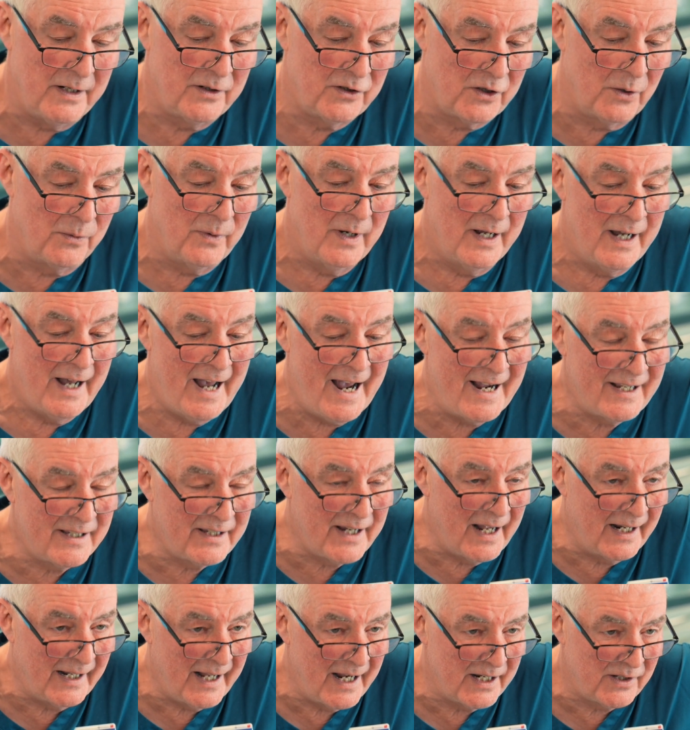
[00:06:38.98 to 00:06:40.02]
so
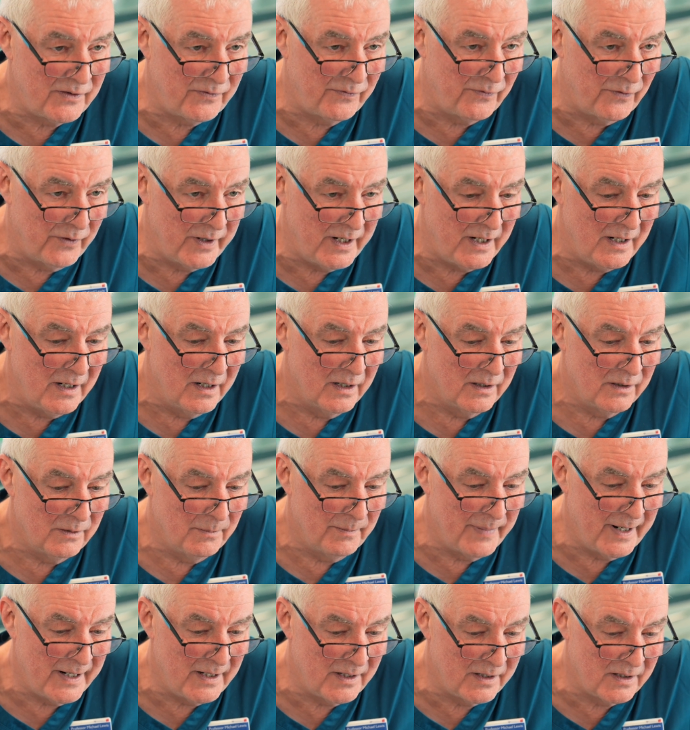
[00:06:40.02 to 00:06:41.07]
SLS free
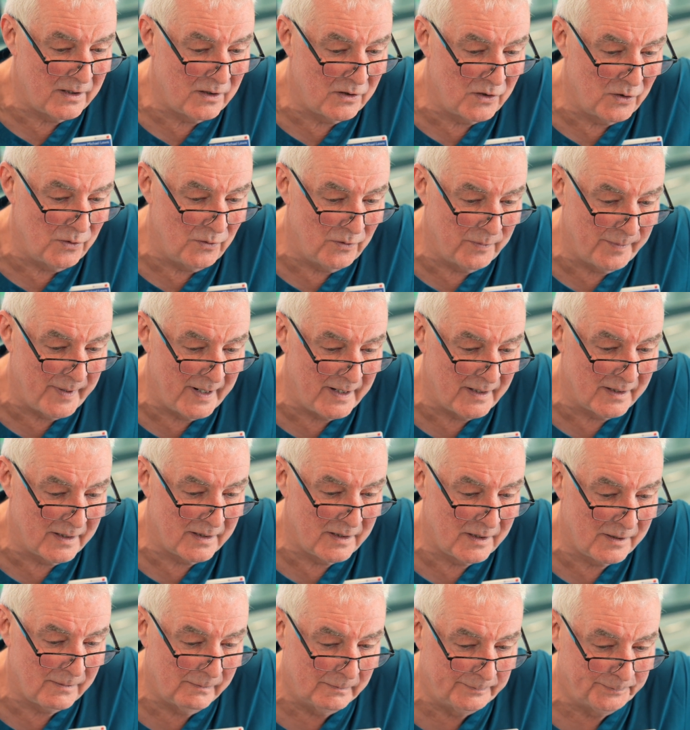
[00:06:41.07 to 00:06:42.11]
based
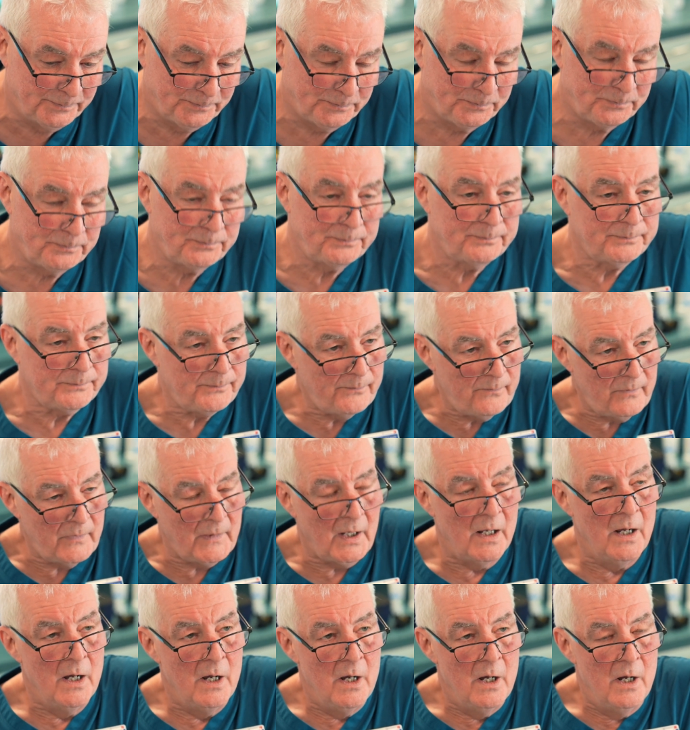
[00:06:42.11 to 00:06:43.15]
toothpastes.
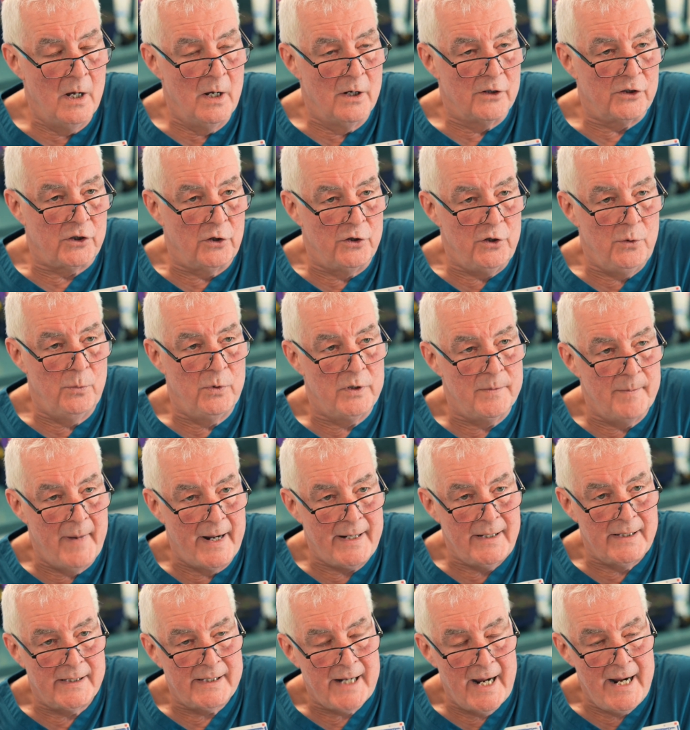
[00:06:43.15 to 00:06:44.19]
So you would
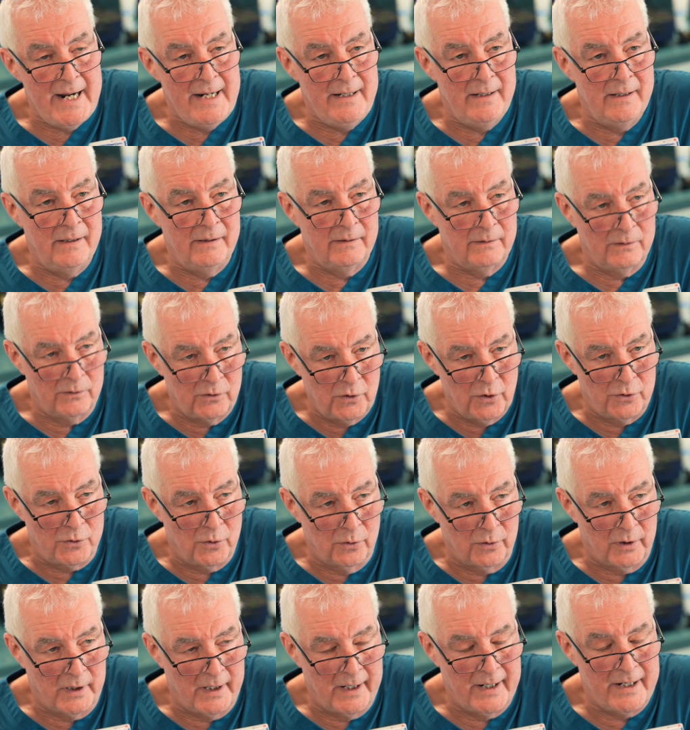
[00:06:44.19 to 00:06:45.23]
maintain good
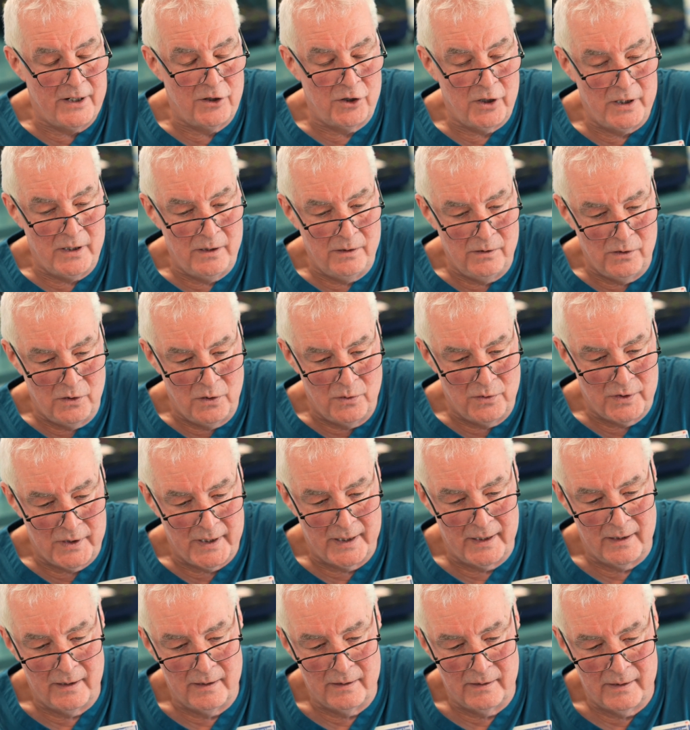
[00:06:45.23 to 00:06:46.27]
oral hygiene
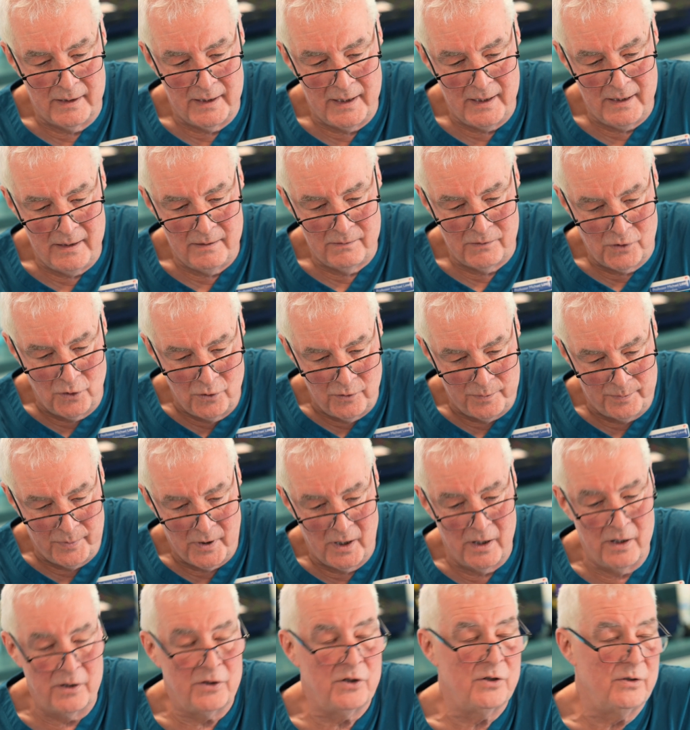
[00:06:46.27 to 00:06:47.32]
using the
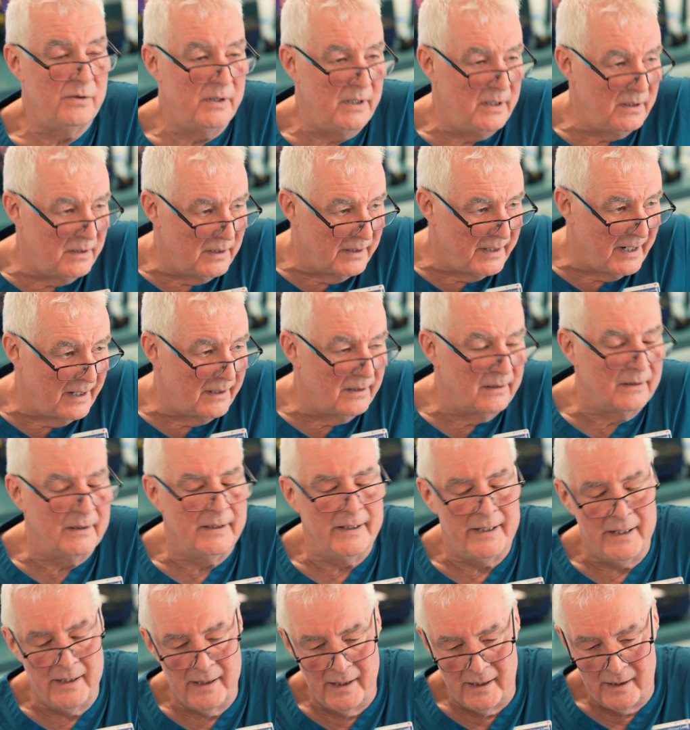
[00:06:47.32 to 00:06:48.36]
toothbrush, the interdental
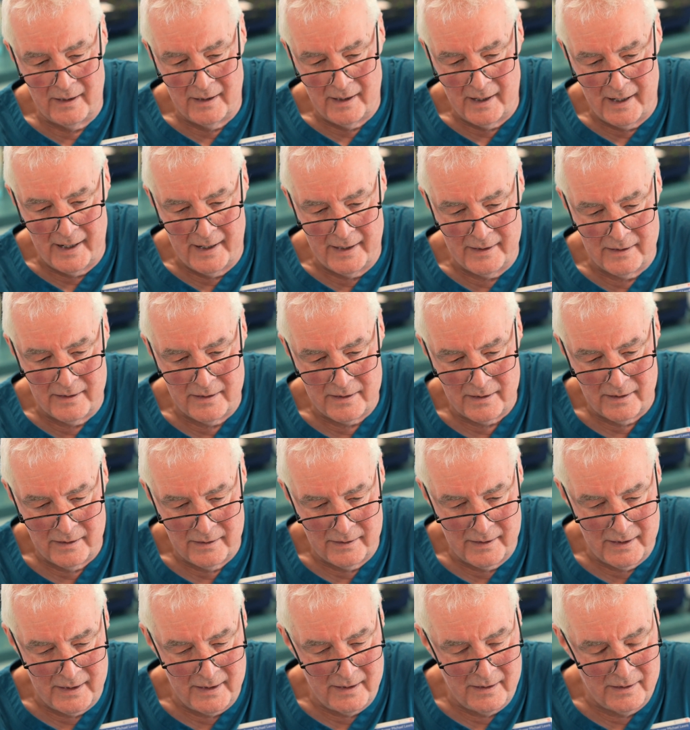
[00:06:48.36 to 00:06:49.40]
cleaning, and
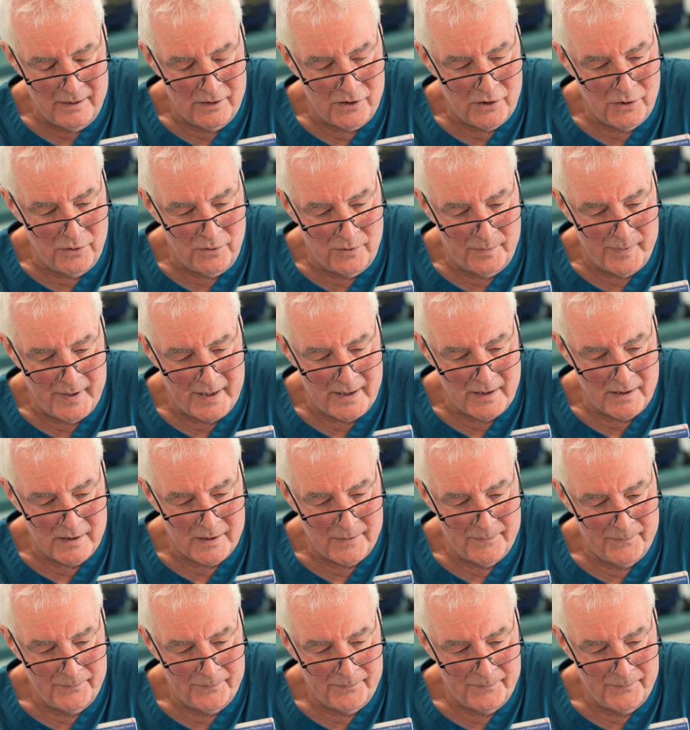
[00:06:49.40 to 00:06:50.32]
the toothpaste.